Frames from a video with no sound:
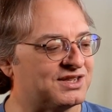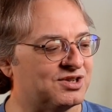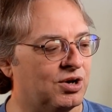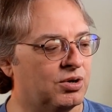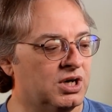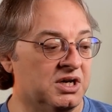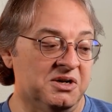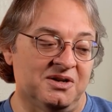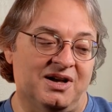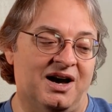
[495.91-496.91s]
So
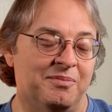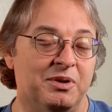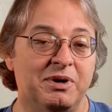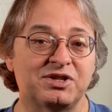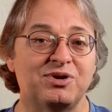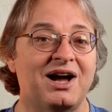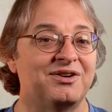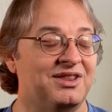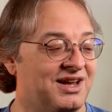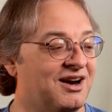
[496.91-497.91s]
the mixed
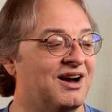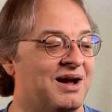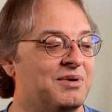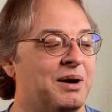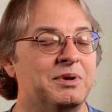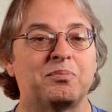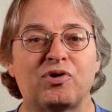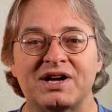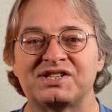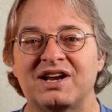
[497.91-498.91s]
reality there, I'm
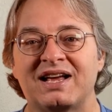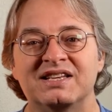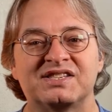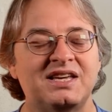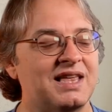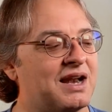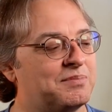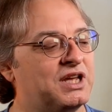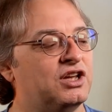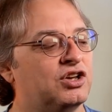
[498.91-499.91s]
impressed, and I can see that
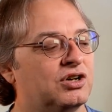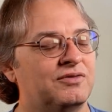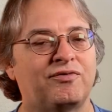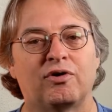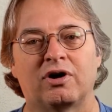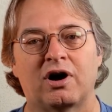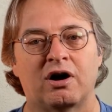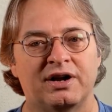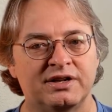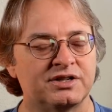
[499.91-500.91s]
being good for our
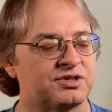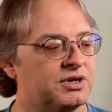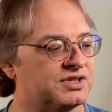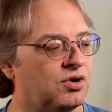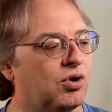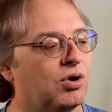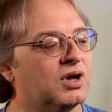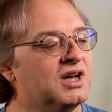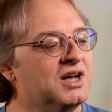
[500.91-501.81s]
industry as a whole.